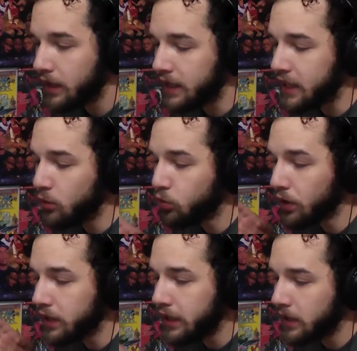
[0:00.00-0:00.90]
he
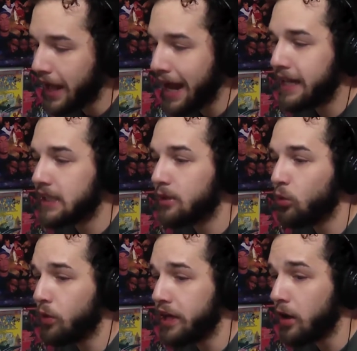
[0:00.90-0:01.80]
really likes
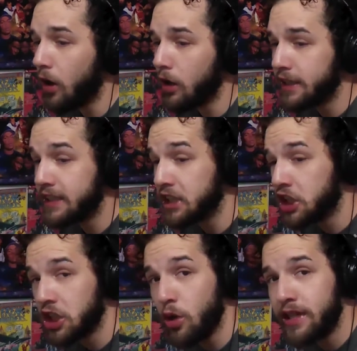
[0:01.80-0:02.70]
when an artist is
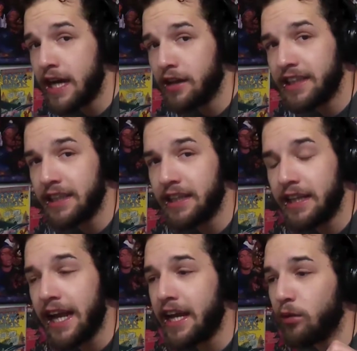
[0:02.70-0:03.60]
so talented
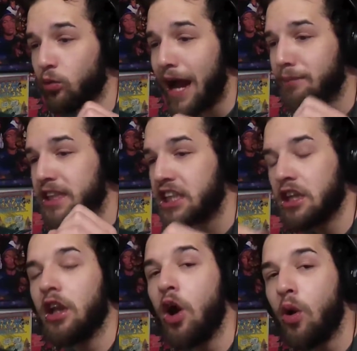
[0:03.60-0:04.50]
that they can rap
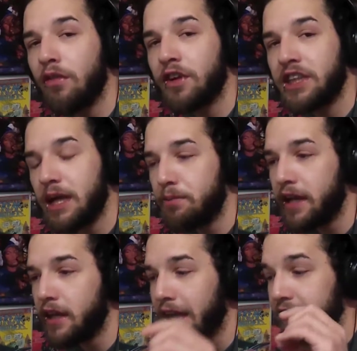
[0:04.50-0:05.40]
slow over
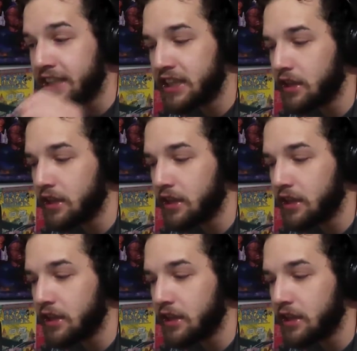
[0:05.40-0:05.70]
something like a